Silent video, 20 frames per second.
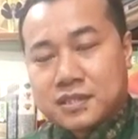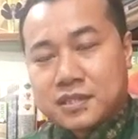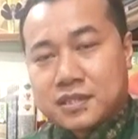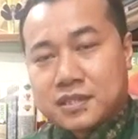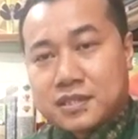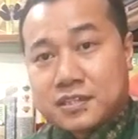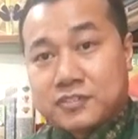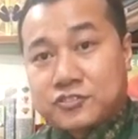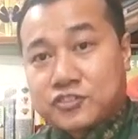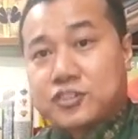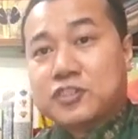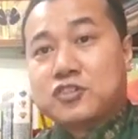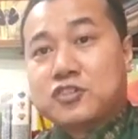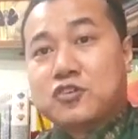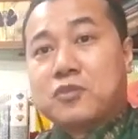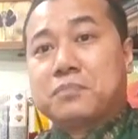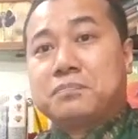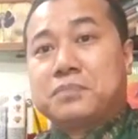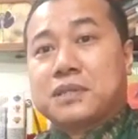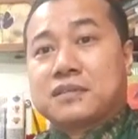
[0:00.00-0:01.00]
Instead
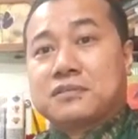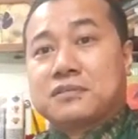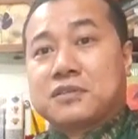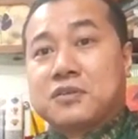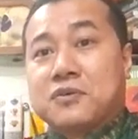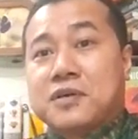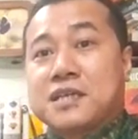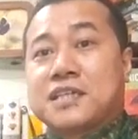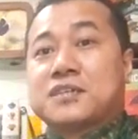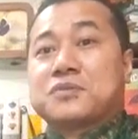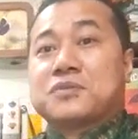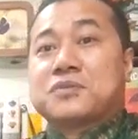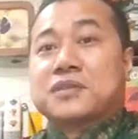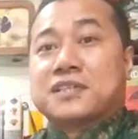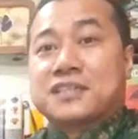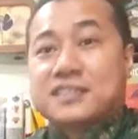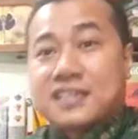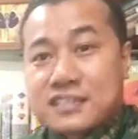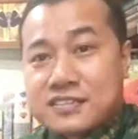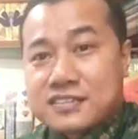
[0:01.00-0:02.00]
of being going into
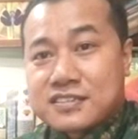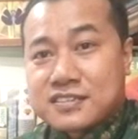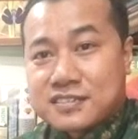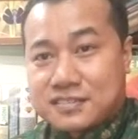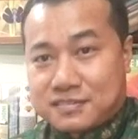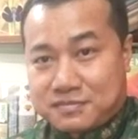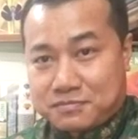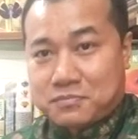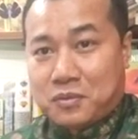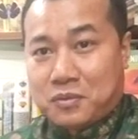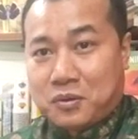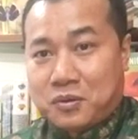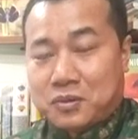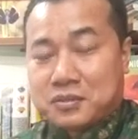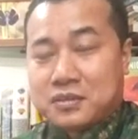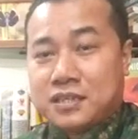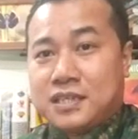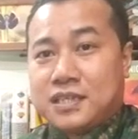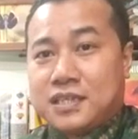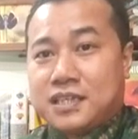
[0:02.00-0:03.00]
extinction mode,
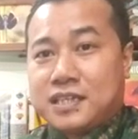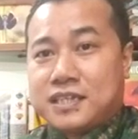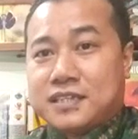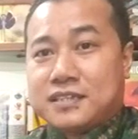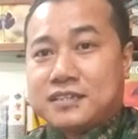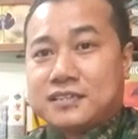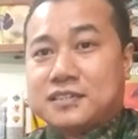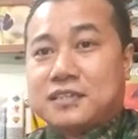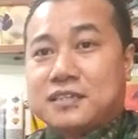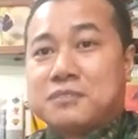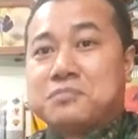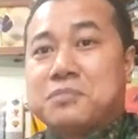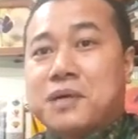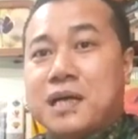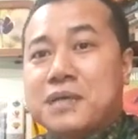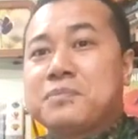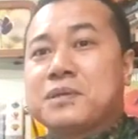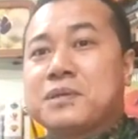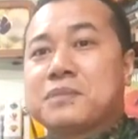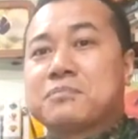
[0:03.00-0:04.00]
it is
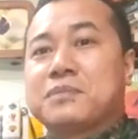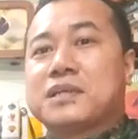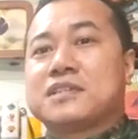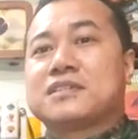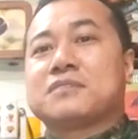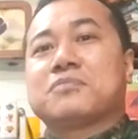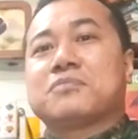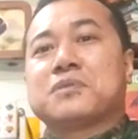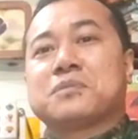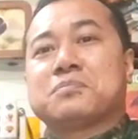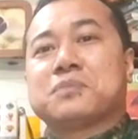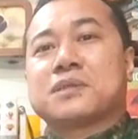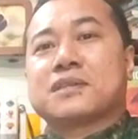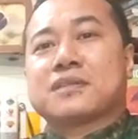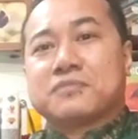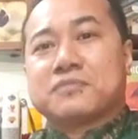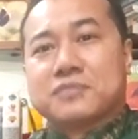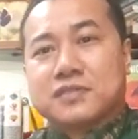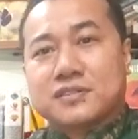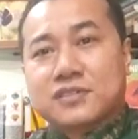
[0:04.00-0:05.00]
surviving by developing
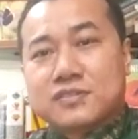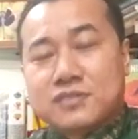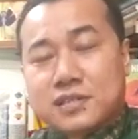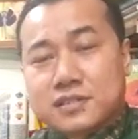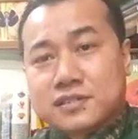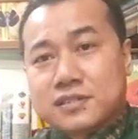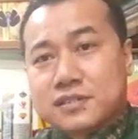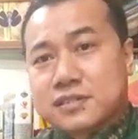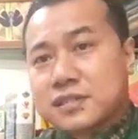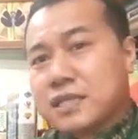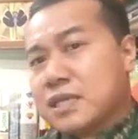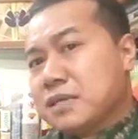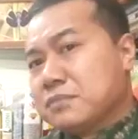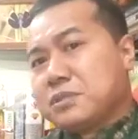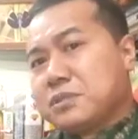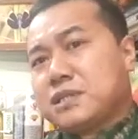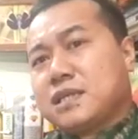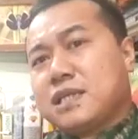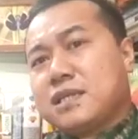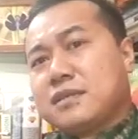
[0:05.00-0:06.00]
different structures.
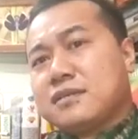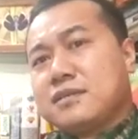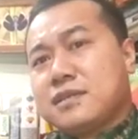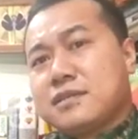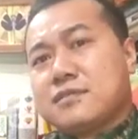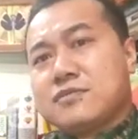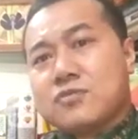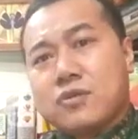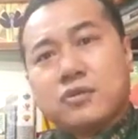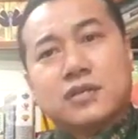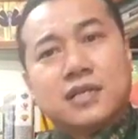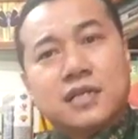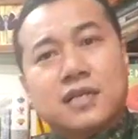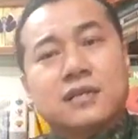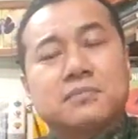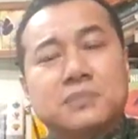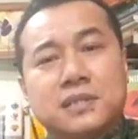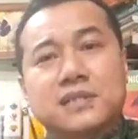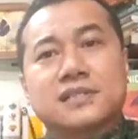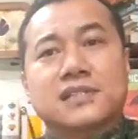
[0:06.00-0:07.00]
But it did not come
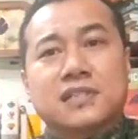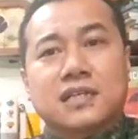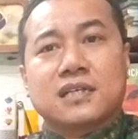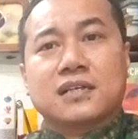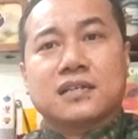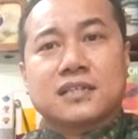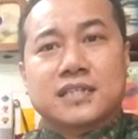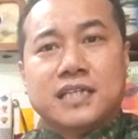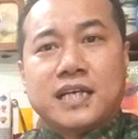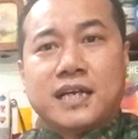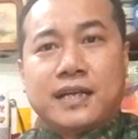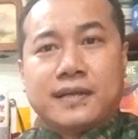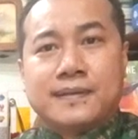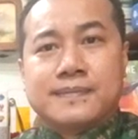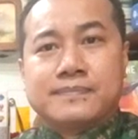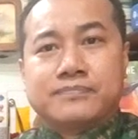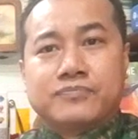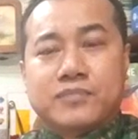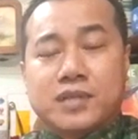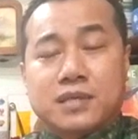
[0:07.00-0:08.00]
in a single day.
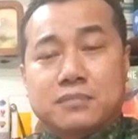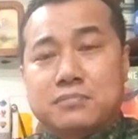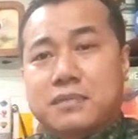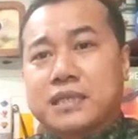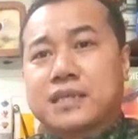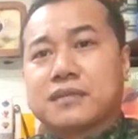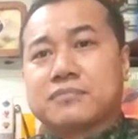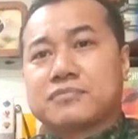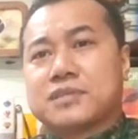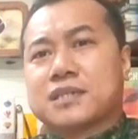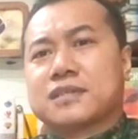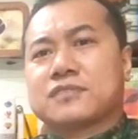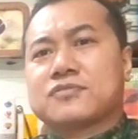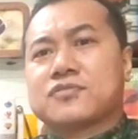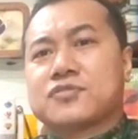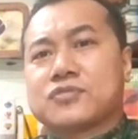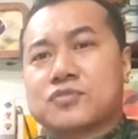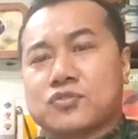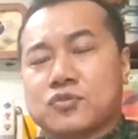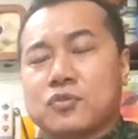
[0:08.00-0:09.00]
It might have taken
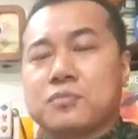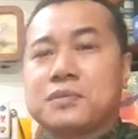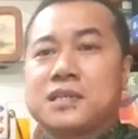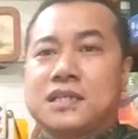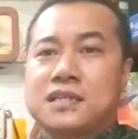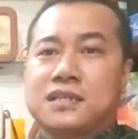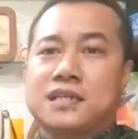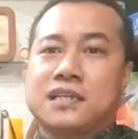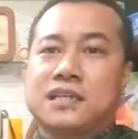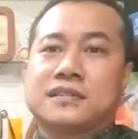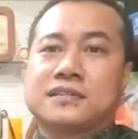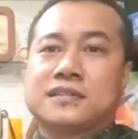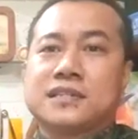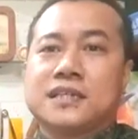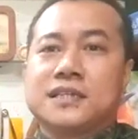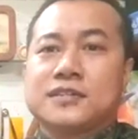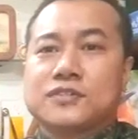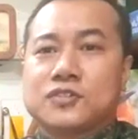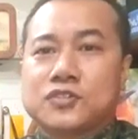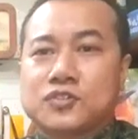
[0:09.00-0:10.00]
so many days,
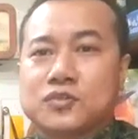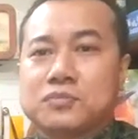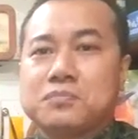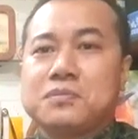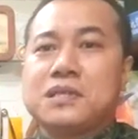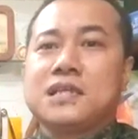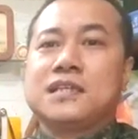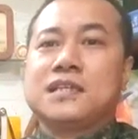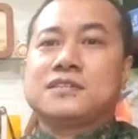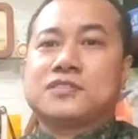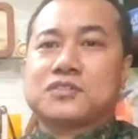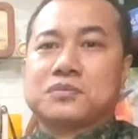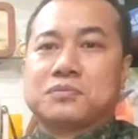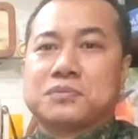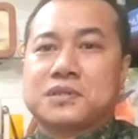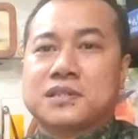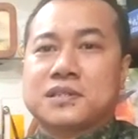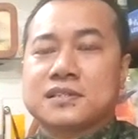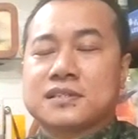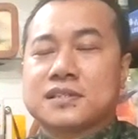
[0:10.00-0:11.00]
so millions of
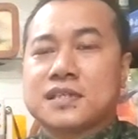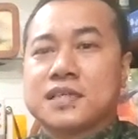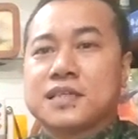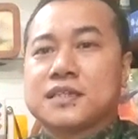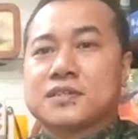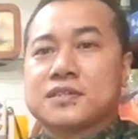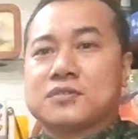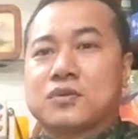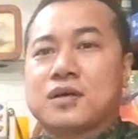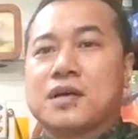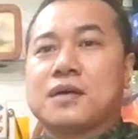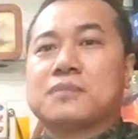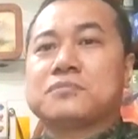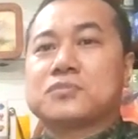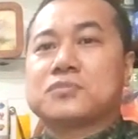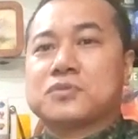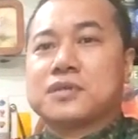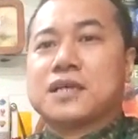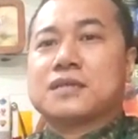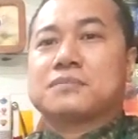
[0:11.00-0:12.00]
years to come to
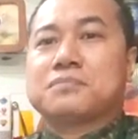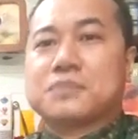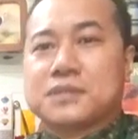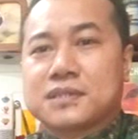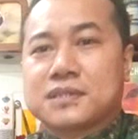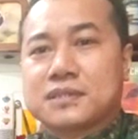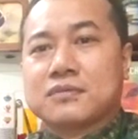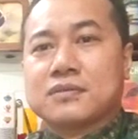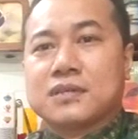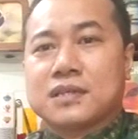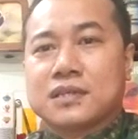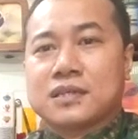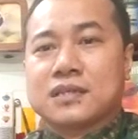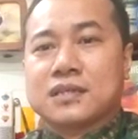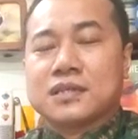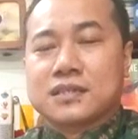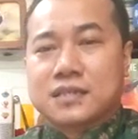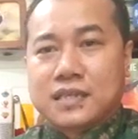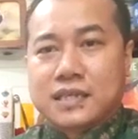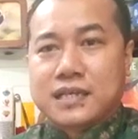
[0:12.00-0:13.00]
that particular
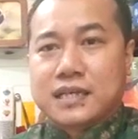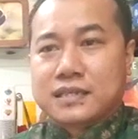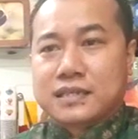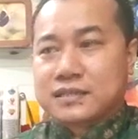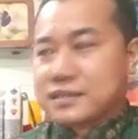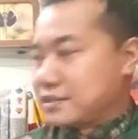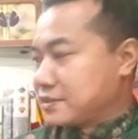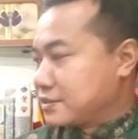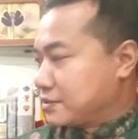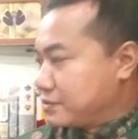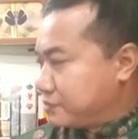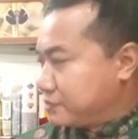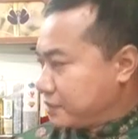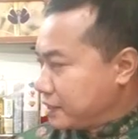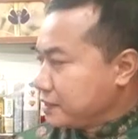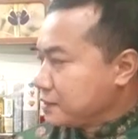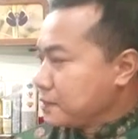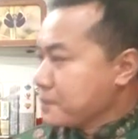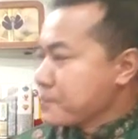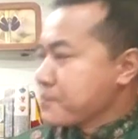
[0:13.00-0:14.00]
characters, right?